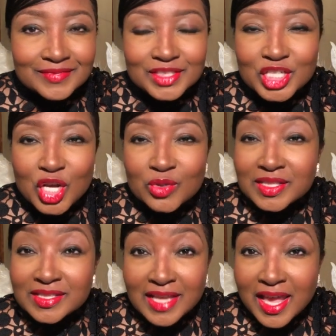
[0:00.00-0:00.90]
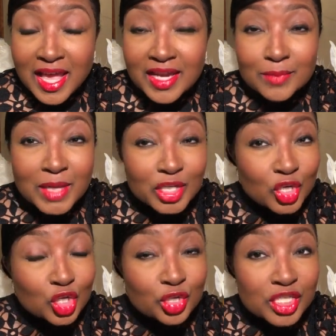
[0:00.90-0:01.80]
Don't say I didn't make your
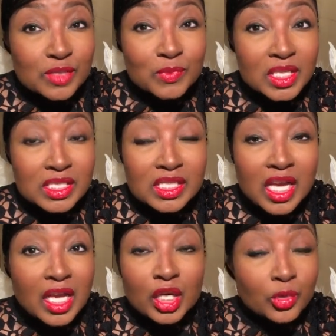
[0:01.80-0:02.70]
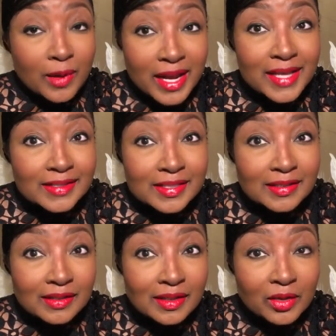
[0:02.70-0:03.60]
Christmas great,
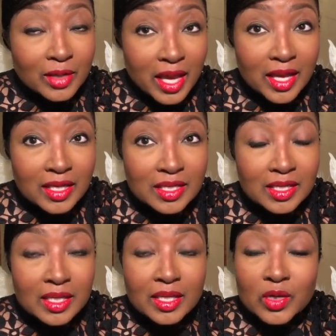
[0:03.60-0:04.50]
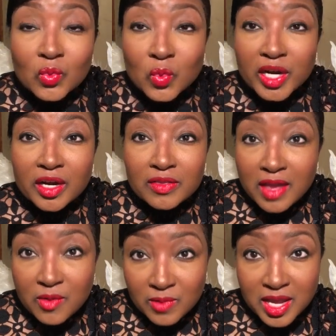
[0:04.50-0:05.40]
okay? Wear
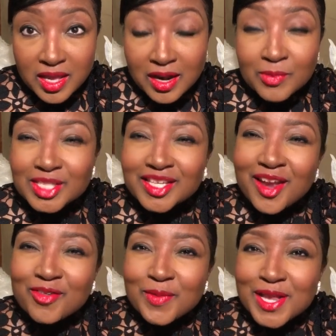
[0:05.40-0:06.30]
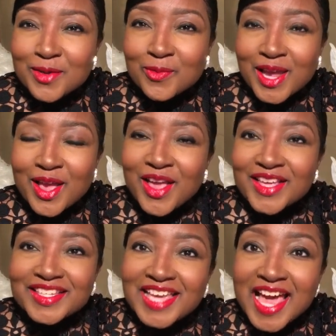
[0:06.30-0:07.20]
that red. I want to see everybody in red.
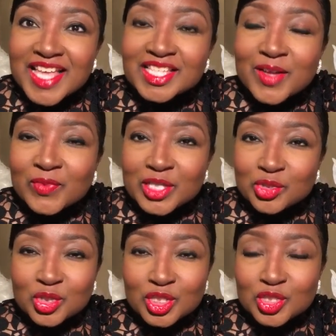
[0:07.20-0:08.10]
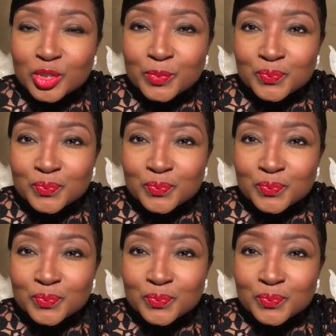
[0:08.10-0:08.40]
Yes, that's what you can do.